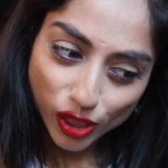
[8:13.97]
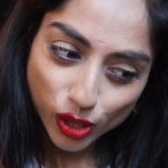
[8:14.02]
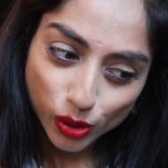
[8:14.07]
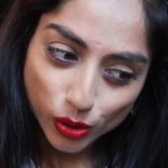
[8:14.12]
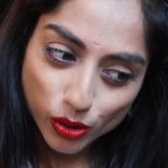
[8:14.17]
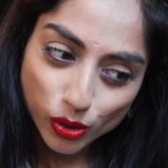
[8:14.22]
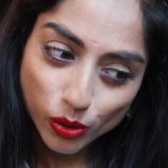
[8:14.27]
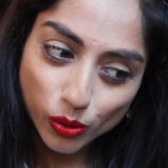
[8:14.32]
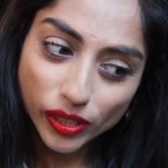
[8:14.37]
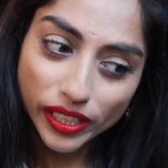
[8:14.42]

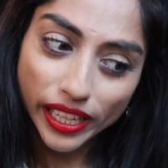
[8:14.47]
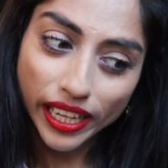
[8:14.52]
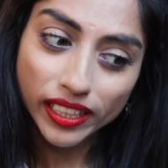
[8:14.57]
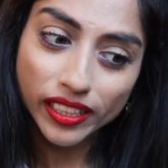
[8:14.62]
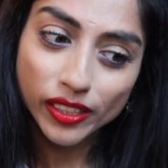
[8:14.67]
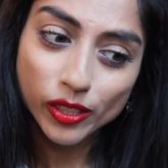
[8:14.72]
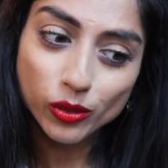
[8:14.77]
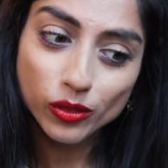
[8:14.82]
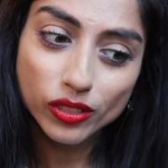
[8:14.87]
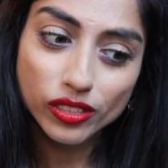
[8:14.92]
Those who get
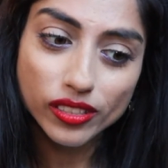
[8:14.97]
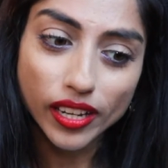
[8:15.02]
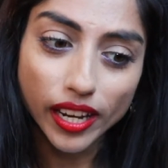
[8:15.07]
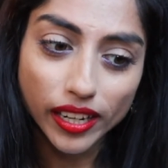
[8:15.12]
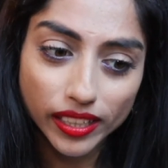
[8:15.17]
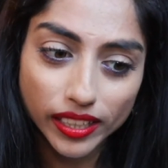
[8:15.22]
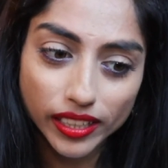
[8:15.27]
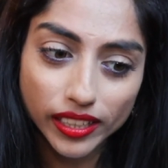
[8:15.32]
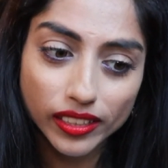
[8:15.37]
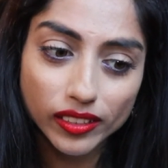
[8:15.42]
into
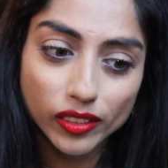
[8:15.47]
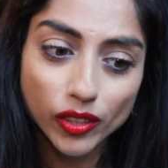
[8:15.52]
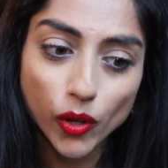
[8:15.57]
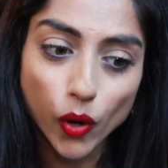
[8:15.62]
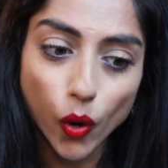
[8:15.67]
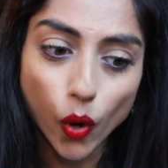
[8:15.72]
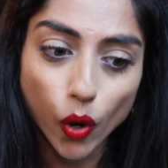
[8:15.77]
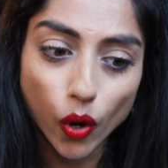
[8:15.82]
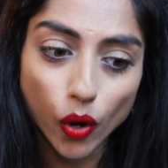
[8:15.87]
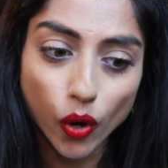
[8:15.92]
studying the
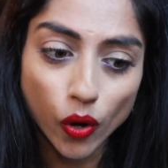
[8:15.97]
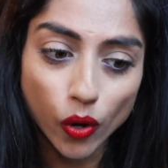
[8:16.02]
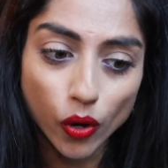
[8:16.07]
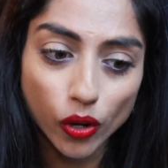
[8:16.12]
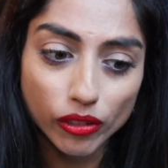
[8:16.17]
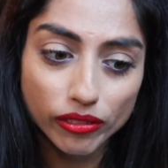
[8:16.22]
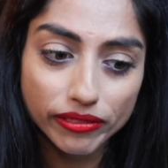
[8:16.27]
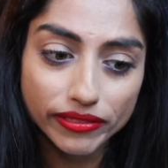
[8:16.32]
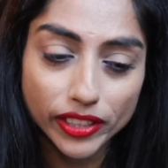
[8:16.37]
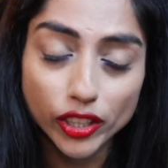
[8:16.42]
law
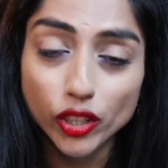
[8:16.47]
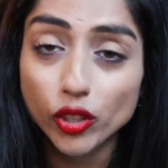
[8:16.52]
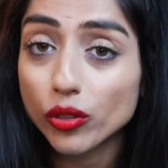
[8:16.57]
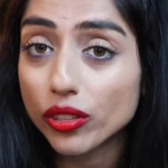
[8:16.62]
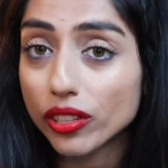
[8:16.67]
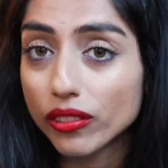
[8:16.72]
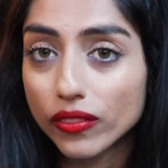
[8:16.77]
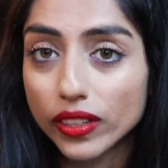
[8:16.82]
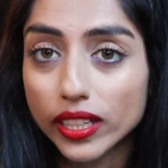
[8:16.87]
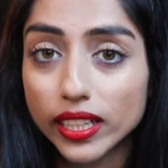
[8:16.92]
of the
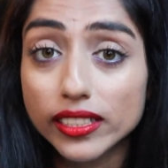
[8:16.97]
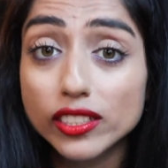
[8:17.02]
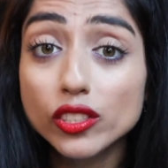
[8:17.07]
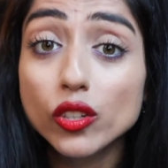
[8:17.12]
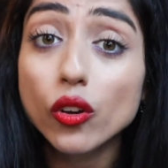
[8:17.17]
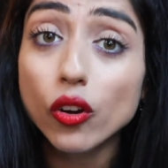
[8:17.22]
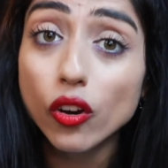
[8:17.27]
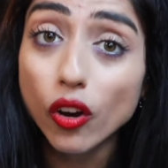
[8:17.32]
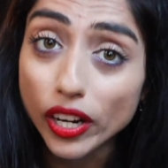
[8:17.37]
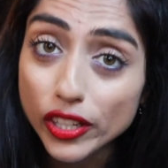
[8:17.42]
universe
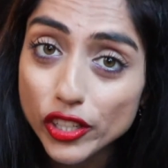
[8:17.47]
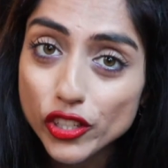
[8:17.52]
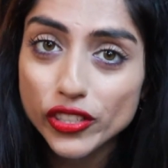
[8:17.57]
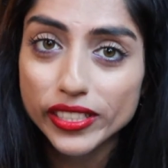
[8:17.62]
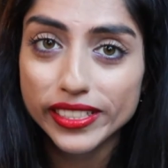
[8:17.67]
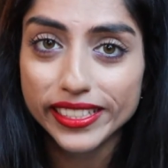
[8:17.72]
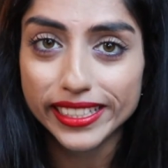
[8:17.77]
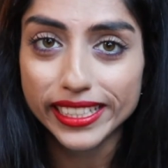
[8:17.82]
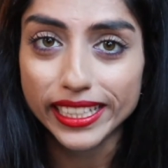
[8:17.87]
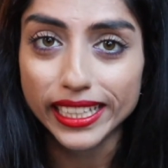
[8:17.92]

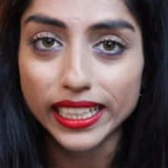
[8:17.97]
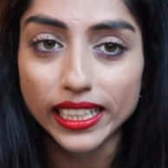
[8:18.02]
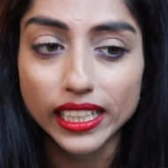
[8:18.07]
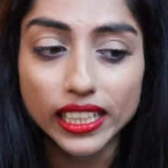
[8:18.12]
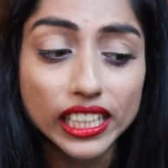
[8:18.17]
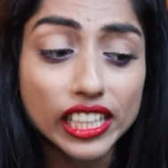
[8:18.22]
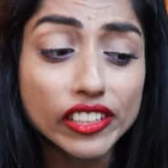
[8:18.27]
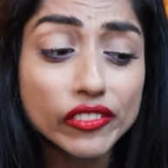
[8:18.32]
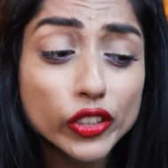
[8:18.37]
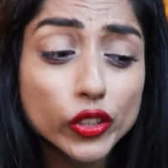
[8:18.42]
consciously,
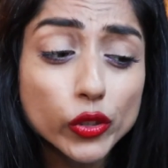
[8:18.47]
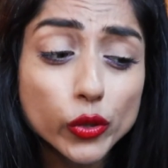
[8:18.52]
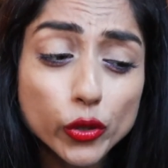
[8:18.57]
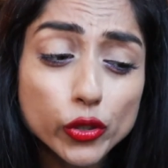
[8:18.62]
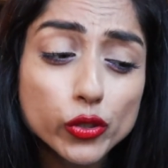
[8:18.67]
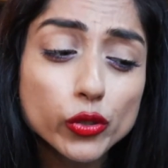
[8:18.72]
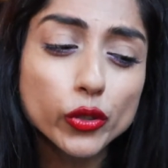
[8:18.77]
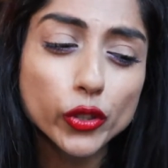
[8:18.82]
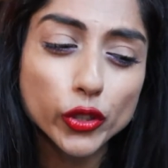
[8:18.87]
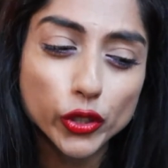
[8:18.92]
even
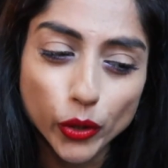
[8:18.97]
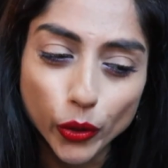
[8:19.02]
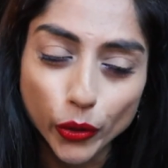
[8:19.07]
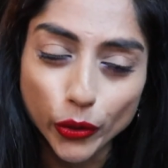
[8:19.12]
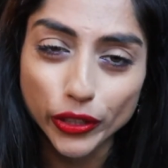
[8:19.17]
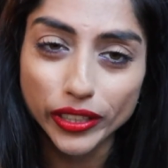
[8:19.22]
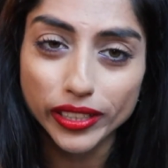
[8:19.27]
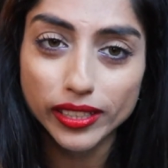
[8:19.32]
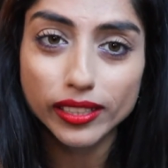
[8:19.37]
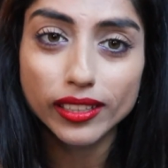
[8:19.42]
those who
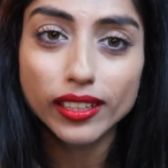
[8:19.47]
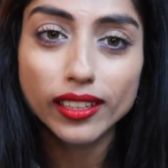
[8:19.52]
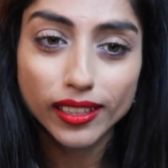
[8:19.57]
don't,